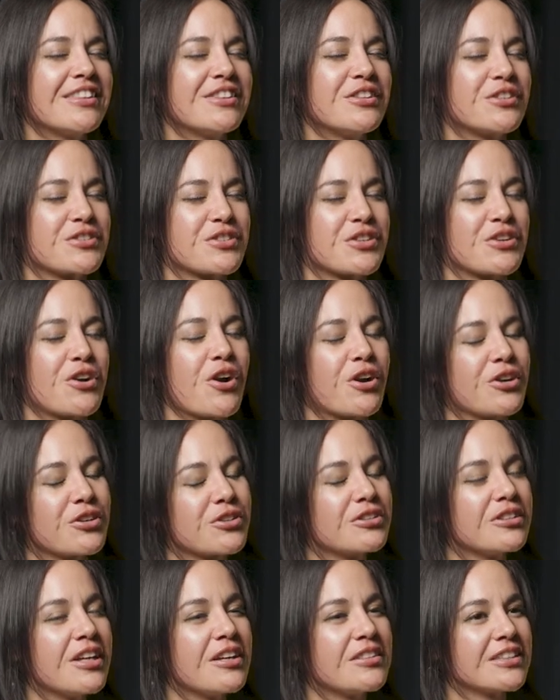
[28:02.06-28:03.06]
there's an
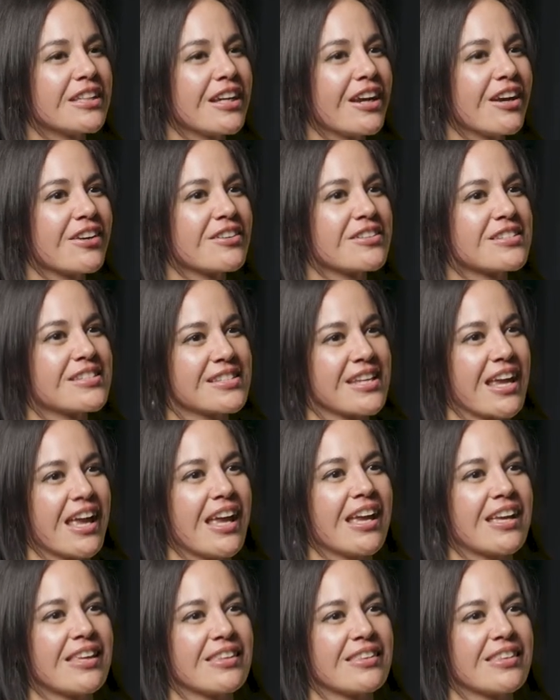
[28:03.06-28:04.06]
article out there
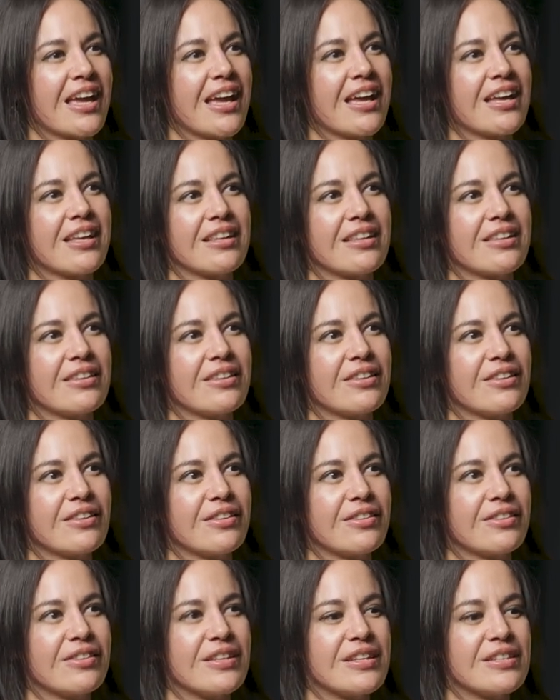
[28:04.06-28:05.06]
saying that
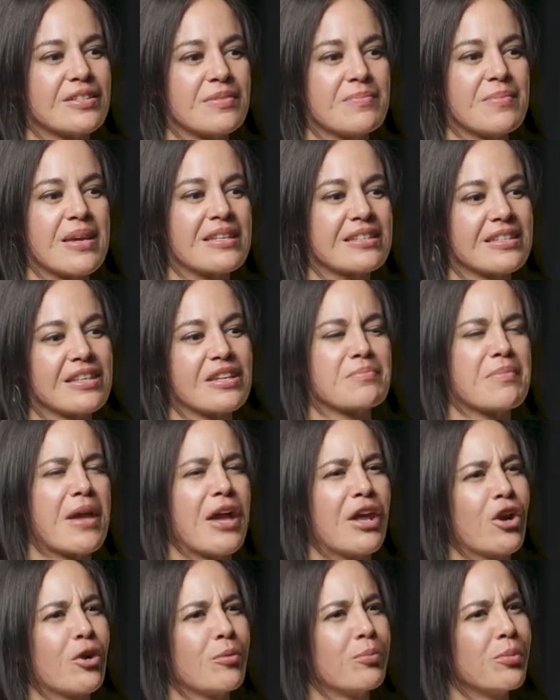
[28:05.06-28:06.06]
these amazing
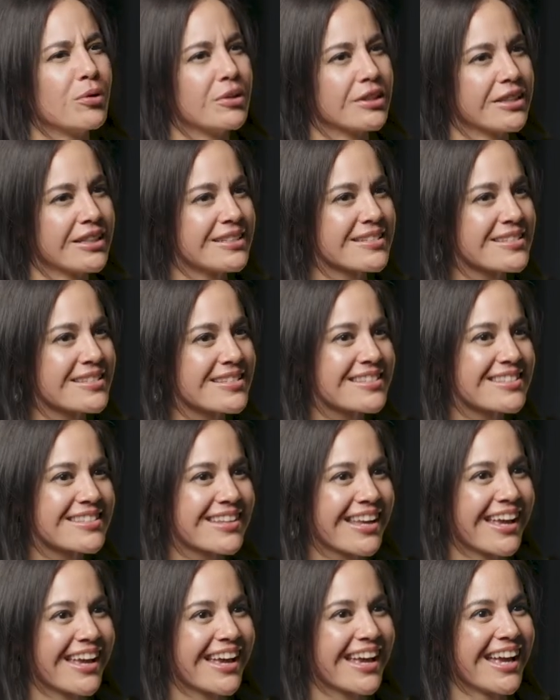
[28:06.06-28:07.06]
men are bullies,
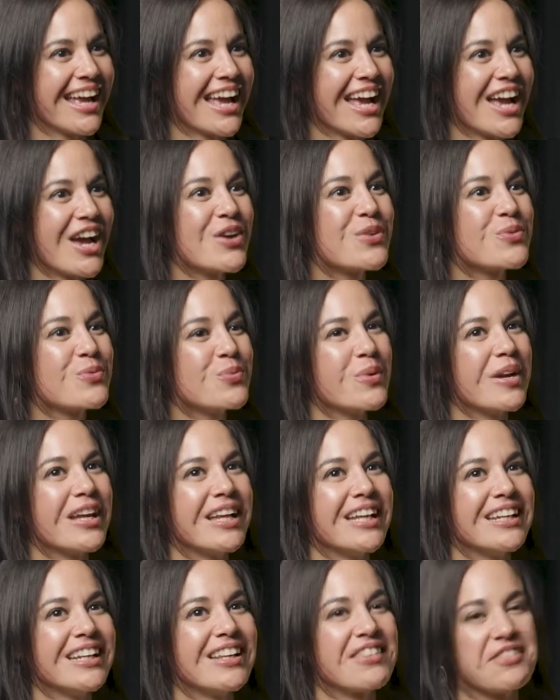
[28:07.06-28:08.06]

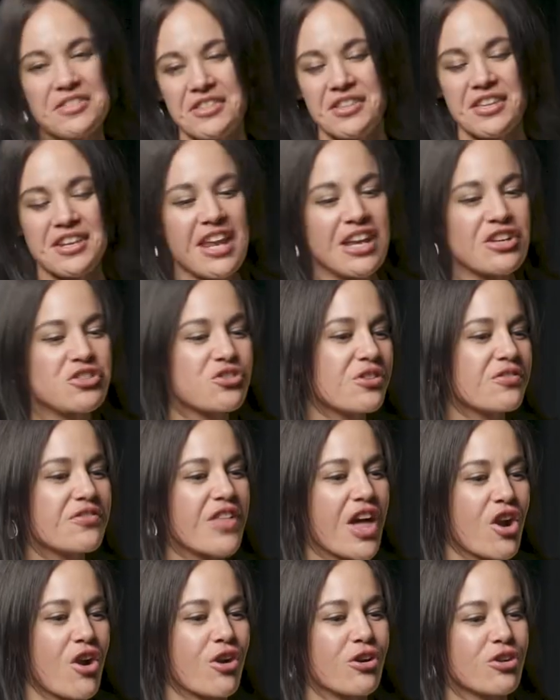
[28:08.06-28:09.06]
when the nature of
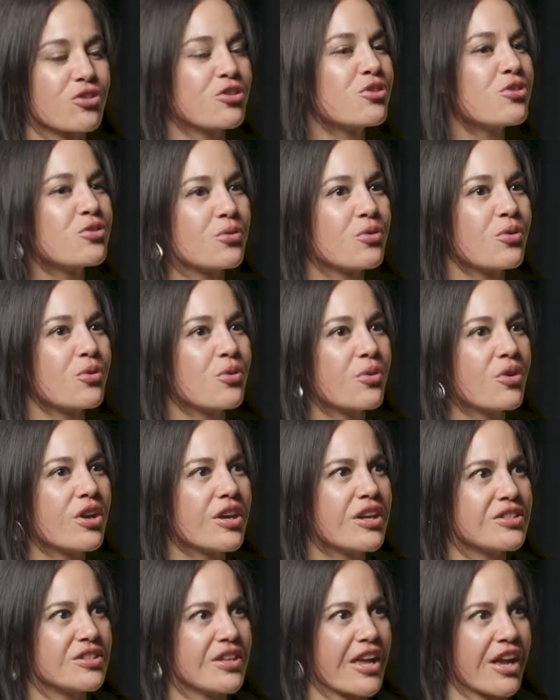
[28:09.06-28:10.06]
that article
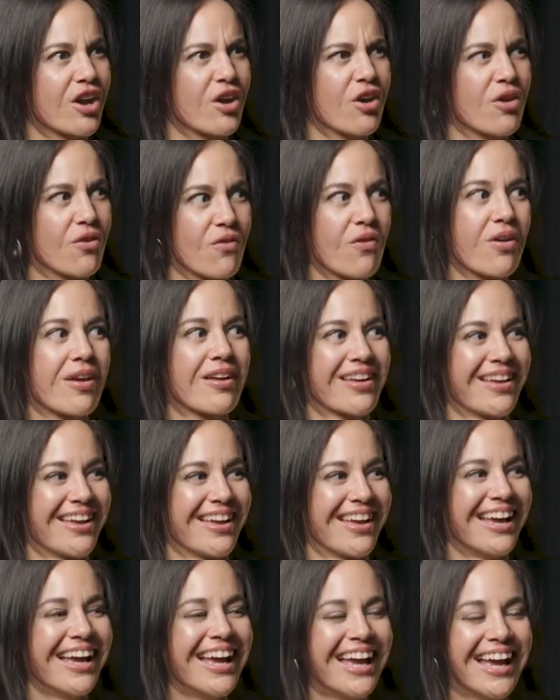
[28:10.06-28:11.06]
is like,
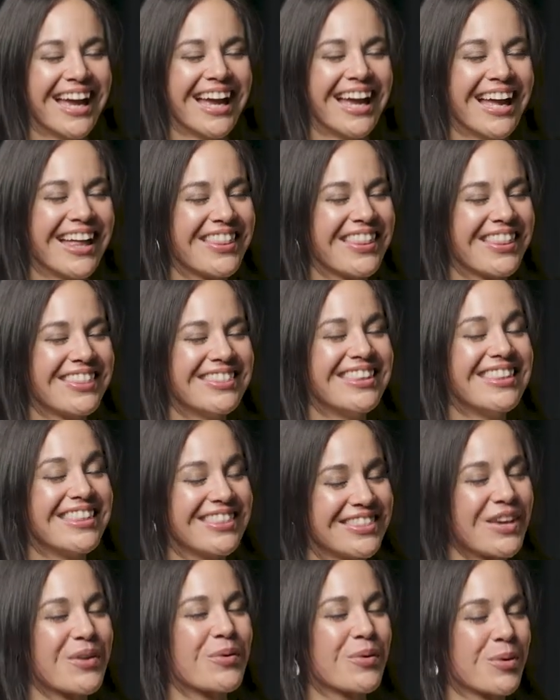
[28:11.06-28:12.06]

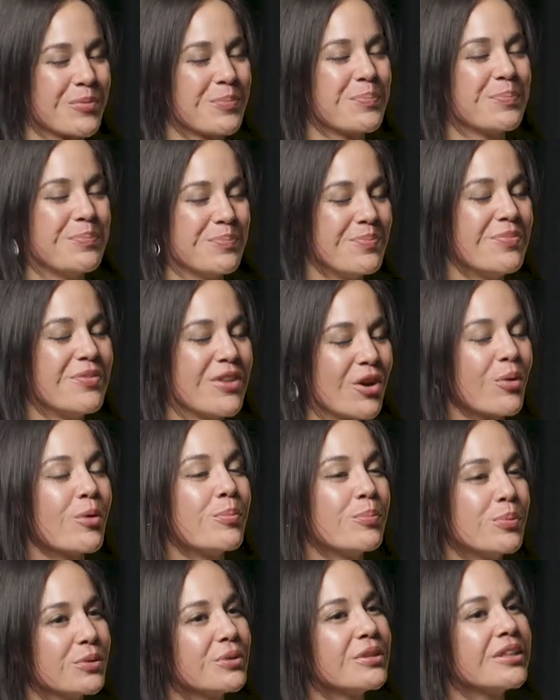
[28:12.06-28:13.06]
they were
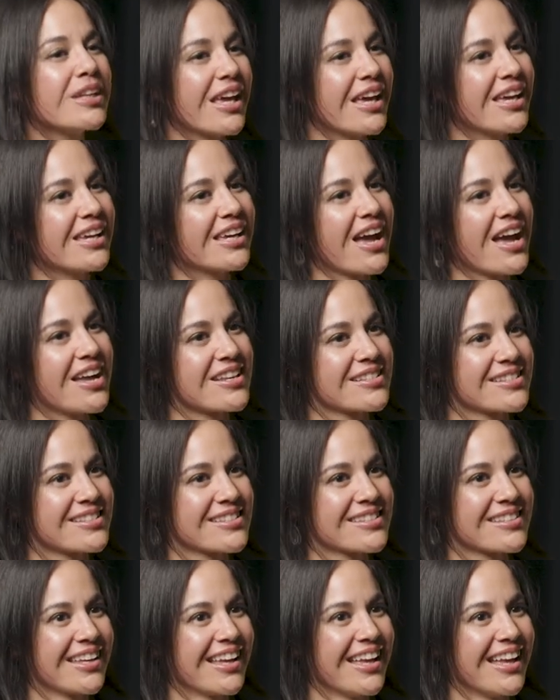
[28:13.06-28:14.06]
bullying us.
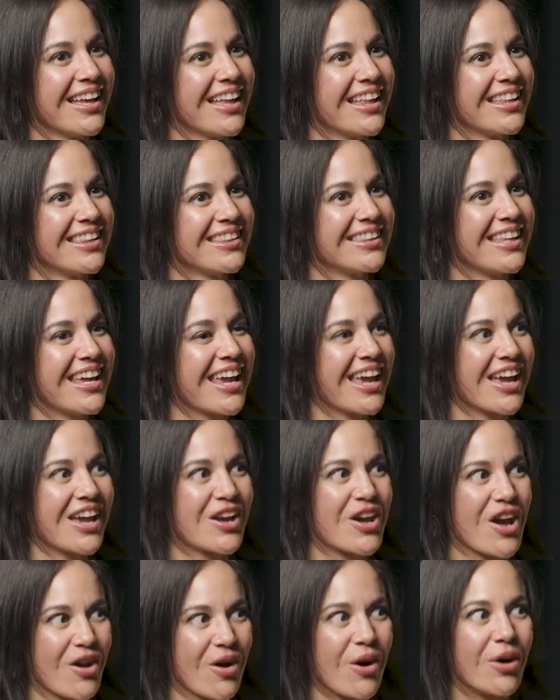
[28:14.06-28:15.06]
They
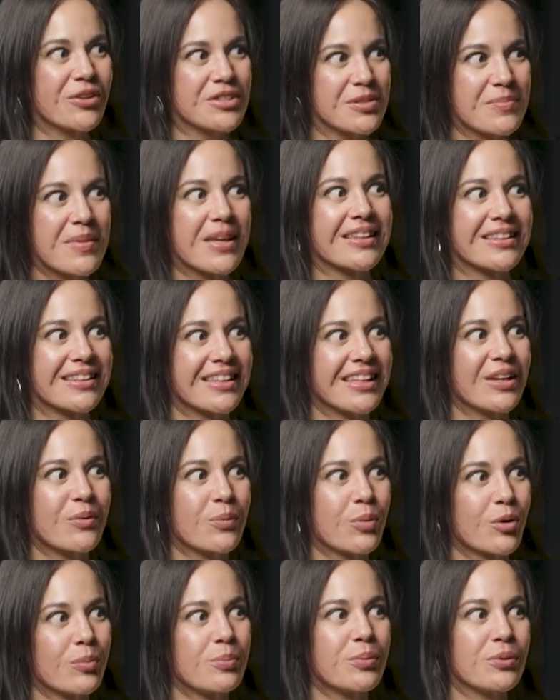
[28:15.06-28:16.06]
ultimately
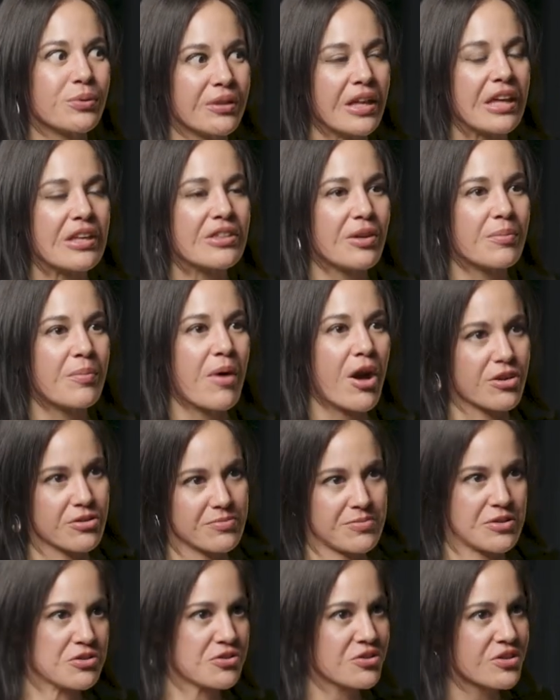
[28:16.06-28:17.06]
were bullying the Modern
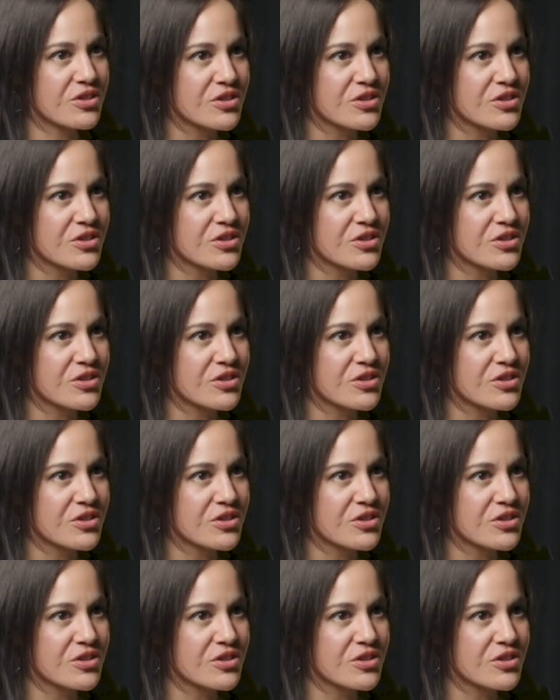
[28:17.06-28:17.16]
Mystery